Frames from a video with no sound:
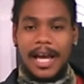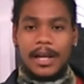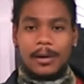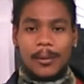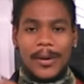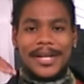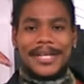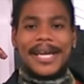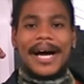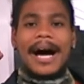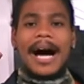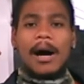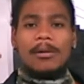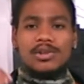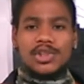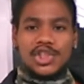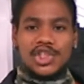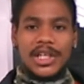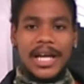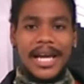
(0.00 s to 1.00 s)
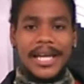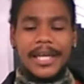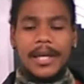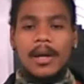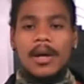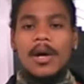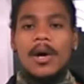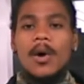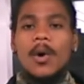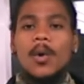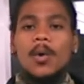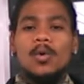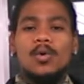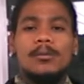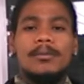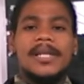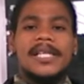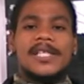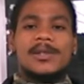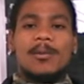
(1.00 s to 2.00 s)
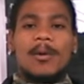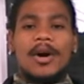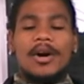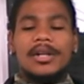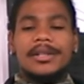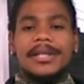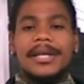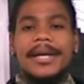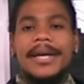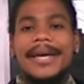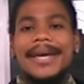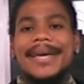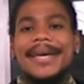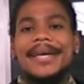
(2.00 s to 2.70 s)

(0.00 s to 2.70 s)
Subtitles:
And when YAHAWASHI, whom this world